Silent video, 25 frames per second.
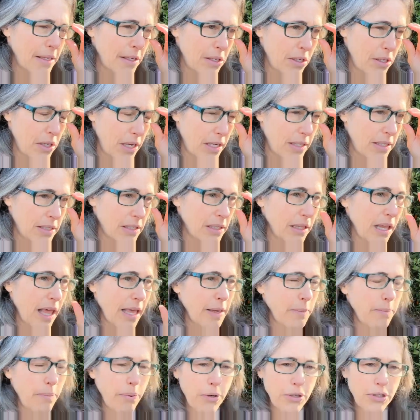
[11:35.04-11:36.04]
it
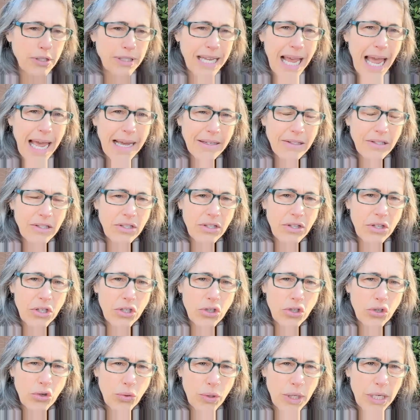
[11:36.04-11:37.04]
like protects the
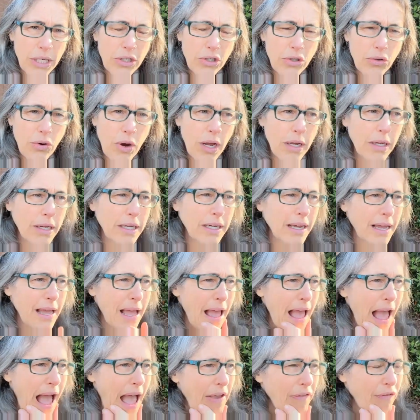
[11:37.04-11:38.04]
tree trunk.
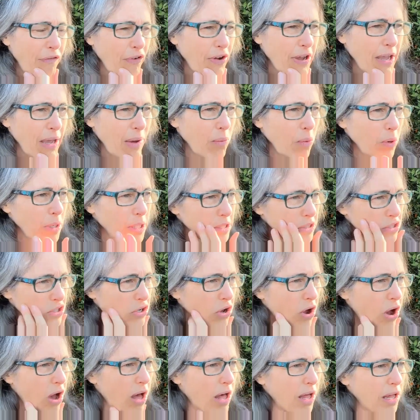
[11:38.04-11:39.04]
I forget what it's
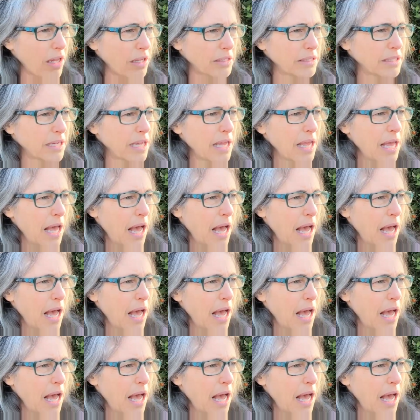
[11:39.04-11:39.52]
called.